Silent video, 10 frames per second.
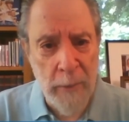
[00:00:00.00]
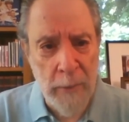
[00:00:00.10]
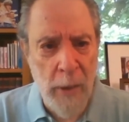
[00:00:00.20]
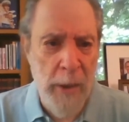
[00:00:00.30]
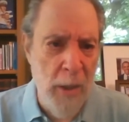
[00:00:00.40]

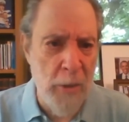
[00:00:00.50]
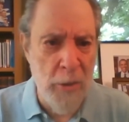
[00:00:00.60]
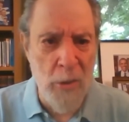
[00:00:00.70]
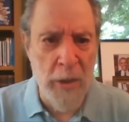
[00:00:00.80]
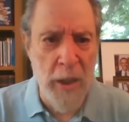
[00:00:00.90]
"Oh yeah,
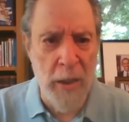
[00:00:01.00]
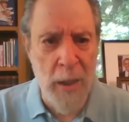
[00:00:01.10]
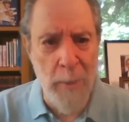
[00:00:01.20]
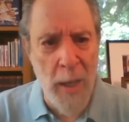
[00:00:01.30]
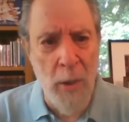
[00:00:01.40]
sure, kid,
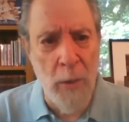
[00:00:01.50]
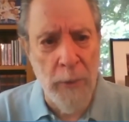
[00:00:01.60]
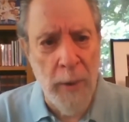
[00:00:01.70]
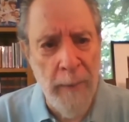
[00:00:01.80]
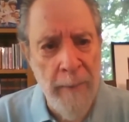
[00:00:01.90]
come on over."
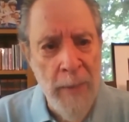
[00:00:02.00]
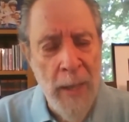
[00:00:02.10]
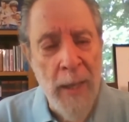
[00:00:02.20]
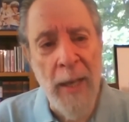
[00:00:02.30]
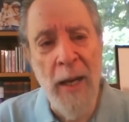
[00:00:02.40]

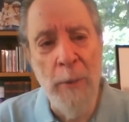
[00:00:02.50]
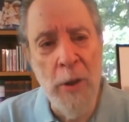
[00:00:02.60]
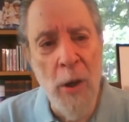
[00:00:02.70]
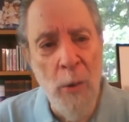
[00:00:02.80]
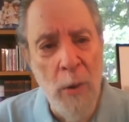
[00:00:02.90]
And I would
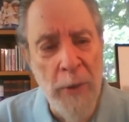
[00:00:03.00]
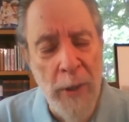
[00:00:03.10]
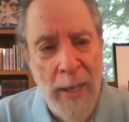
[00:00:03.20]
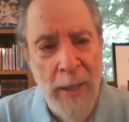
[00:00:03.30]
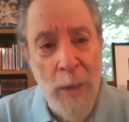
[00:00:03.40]
go over
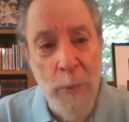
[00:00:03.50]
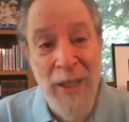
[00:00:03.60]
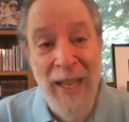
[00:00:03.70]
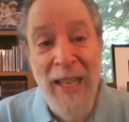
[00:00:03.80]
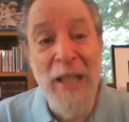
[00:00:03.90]
and I would
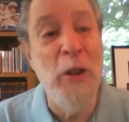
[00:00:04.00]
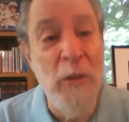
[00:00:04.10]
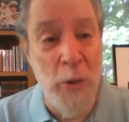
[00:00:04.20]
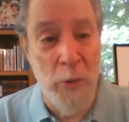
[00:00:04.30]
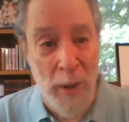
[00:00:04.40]

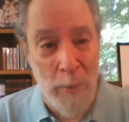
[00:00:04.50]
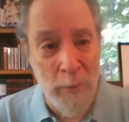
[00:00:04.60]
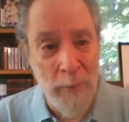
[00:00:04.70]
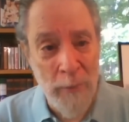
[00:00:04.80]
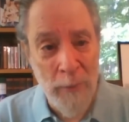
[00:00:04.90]
interview them.
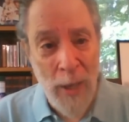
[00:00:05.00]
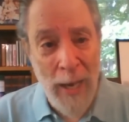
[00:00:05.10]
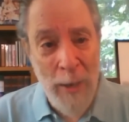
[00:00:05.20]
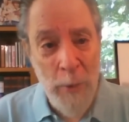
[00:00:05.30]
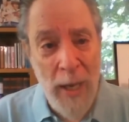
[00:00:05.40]

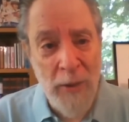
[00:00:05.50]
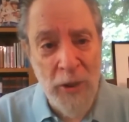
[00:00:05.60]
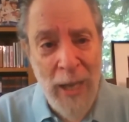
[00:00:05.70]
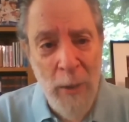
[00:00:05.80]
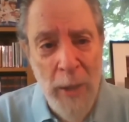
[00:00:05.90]
I would ask
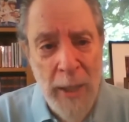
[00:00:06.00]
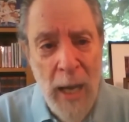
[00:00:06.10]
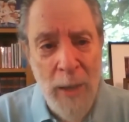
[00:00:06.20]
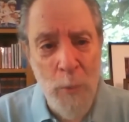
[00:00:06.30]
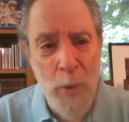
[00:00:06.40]
how they
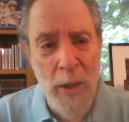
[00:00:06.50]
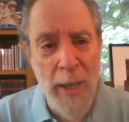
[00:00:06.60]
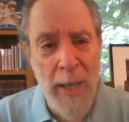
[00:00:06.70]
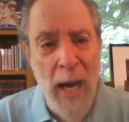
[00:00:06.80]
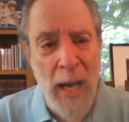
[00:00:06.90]
got where they
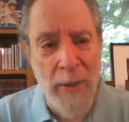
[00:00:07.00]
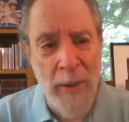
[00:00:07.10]
got.